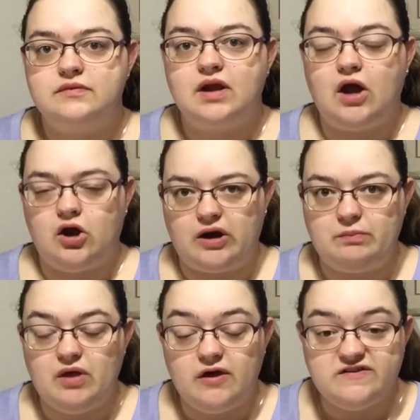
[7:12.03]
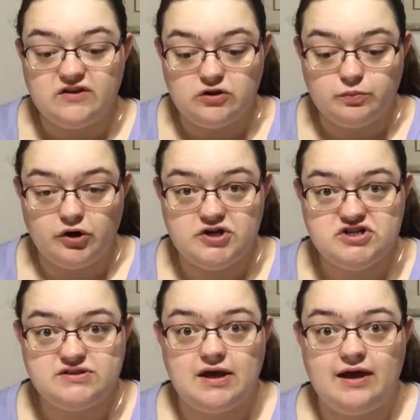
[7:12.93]
All right, so the project
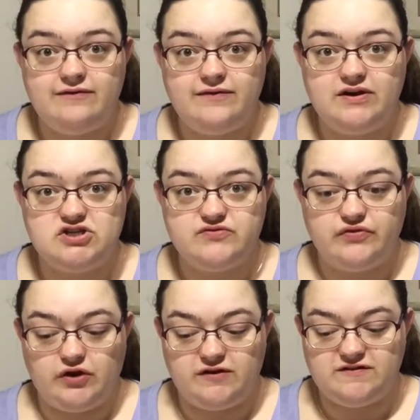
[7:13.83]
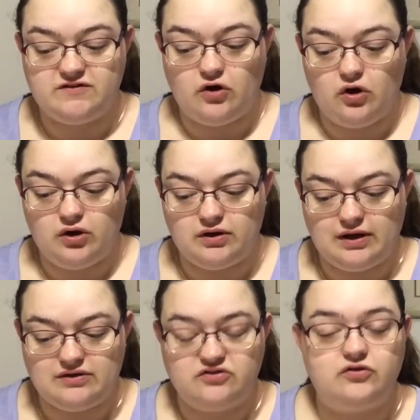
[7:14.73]
that I finished first on
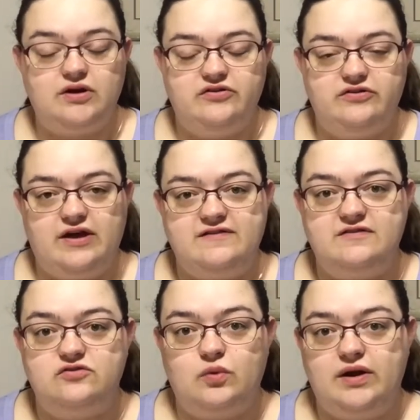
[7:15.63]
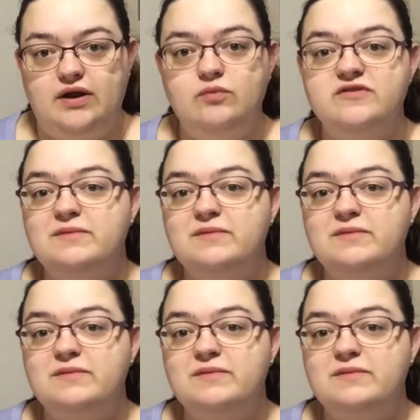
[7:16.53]
during 2020 was my